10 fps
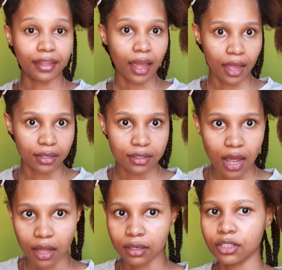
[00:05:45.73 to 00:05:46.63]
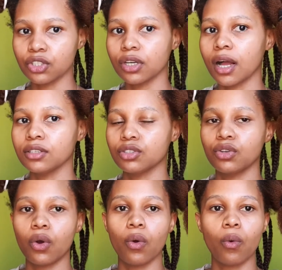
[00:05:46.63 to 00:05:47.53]
the end, I'll let you guys
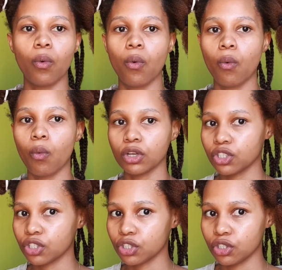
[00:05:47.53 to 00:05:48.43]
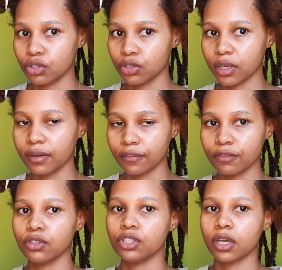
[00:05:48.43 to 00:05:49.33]
know what you should do in
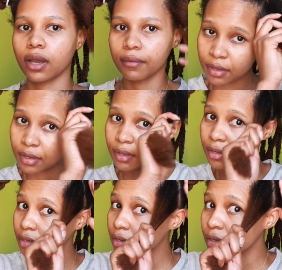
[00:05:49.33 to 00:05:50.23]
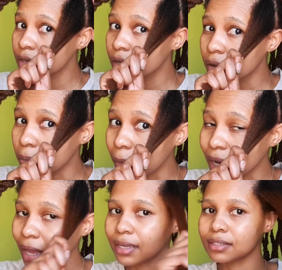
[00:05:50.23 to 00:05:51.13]
future. My
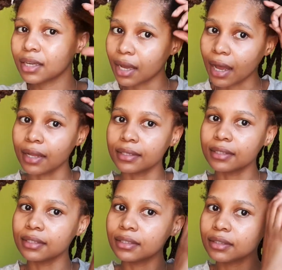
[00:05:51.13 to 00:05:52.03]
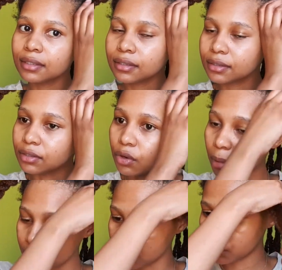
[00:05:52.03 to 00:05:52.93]
lines are ugly,
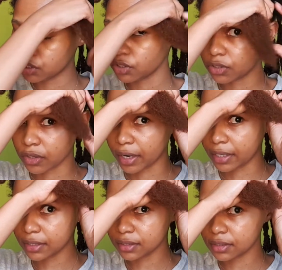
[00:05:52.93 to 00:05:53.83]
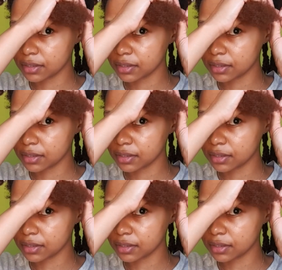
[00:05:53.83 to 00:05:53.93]
nobody's straight,